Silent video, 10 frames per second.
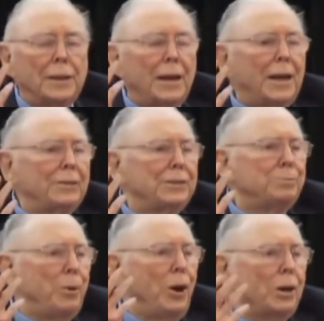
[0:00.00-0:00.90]
I have this
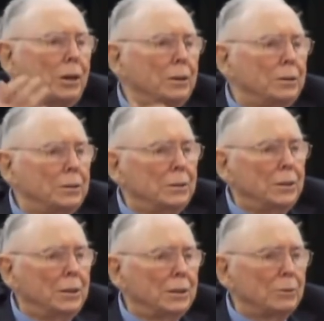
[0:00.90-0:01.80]
book
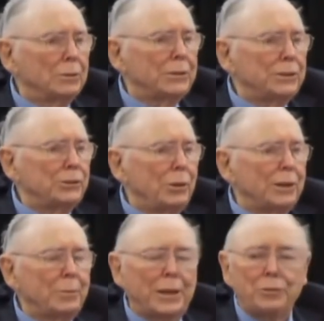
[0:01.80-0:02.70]
that will teach you
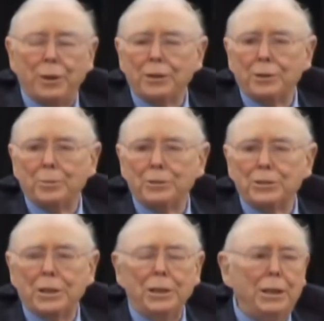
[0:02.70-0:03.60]
how to make
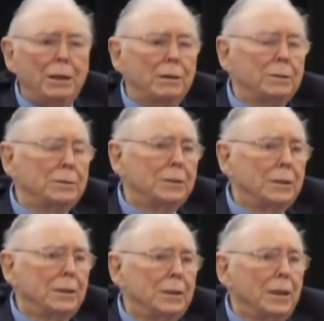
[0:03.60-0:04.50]
300% a year.
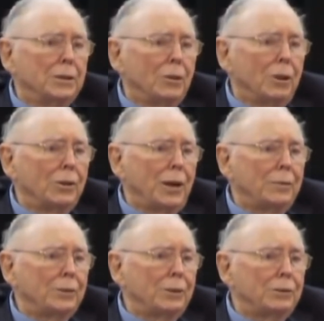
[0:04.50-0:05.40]
And all you
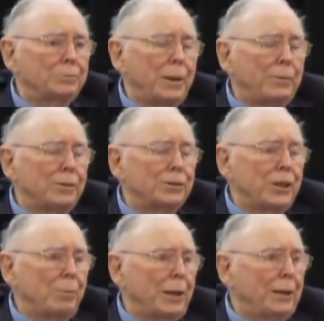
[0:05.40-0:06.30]
have to do is pay for
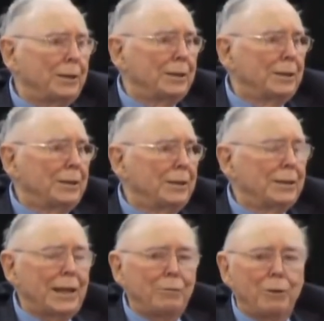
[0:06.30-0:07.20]
shipping,
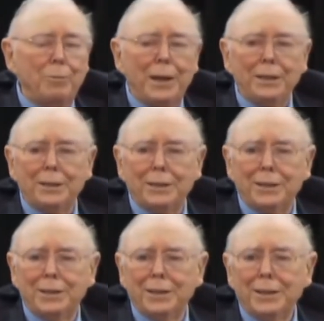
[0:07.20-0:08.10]
and I will mail
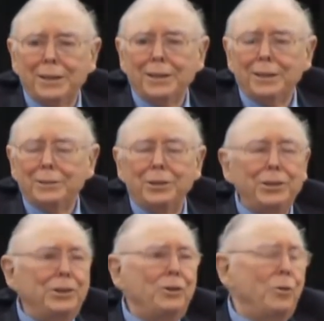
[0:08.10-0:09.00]
it to
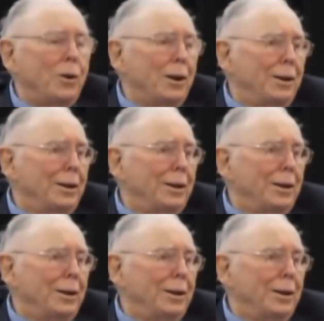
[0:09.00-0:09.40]
you.